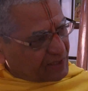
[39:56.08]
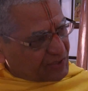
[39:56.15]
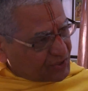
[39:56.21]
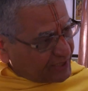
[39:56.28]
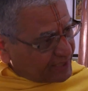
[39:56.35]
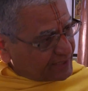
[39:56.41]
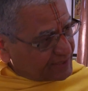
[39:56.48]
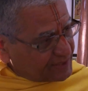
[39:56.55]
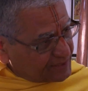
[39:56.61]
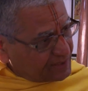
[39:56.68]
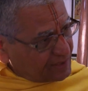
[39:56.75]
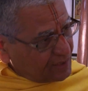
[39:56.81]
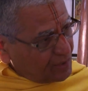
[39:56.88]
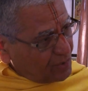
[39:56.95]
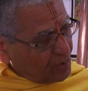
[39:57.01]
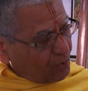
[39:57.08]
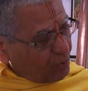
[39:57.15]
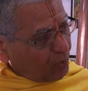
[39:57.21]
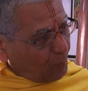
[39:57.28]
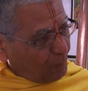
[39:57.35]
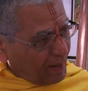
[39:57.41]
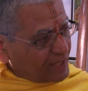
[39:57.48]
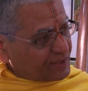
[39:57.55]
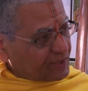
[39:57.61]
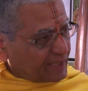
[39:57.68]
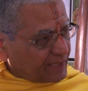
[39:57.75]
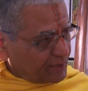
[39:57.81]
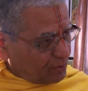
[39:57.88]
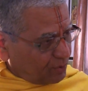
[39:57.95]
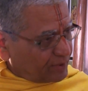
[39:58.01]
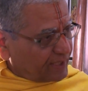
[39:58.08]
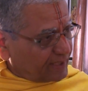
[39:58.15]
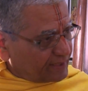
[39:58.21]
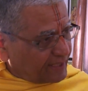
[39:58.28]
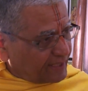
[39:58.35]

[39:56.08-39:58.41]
the seekers, upasaka yogyata.